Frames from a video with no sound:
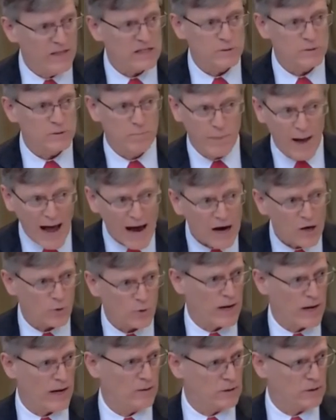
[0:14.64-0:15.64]

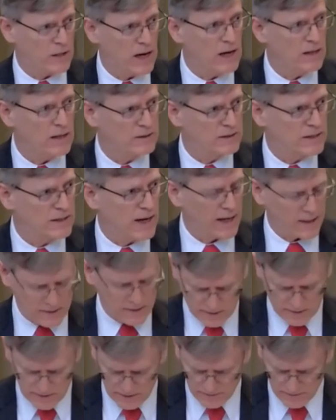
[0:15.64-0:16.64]
background
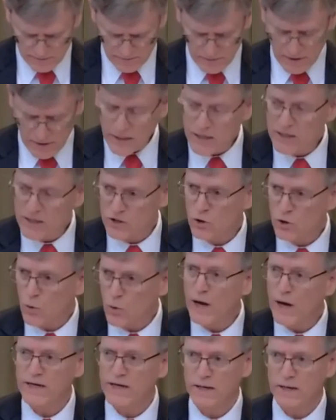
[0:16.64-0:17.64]
context is
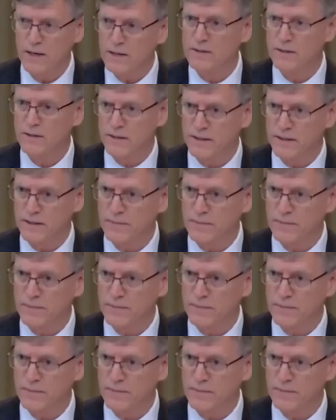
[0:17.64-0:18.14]
quite ugly.